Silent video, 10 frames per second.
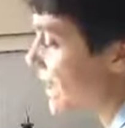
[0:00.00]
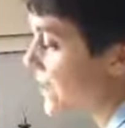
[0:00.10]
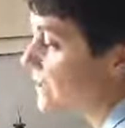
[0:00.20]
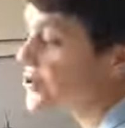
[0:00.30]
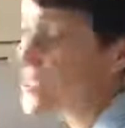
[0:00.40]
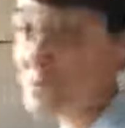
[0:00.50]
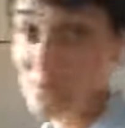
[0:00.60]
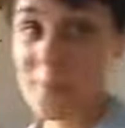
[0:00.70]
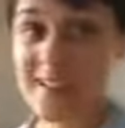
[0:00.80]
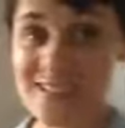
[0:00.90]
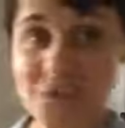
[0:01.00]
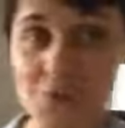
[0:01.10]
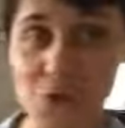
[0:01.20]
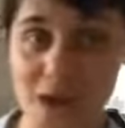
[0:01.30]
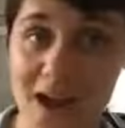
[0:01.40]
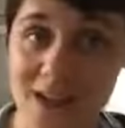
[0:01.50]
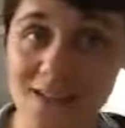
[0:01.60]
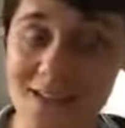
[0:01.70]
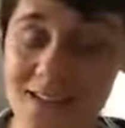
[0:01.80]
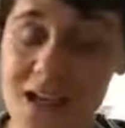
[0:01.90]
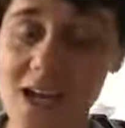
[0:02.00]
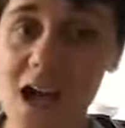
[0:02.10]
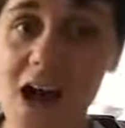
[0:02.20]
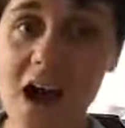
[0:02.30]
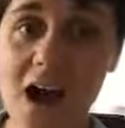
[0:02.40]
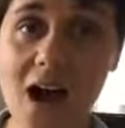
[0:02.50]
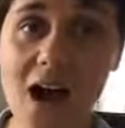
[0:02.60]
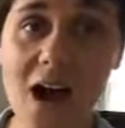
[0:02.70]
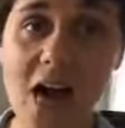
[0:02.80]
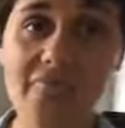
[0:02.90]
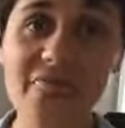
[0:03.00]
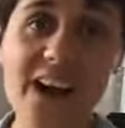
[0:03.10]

can shape the patties with your hands, and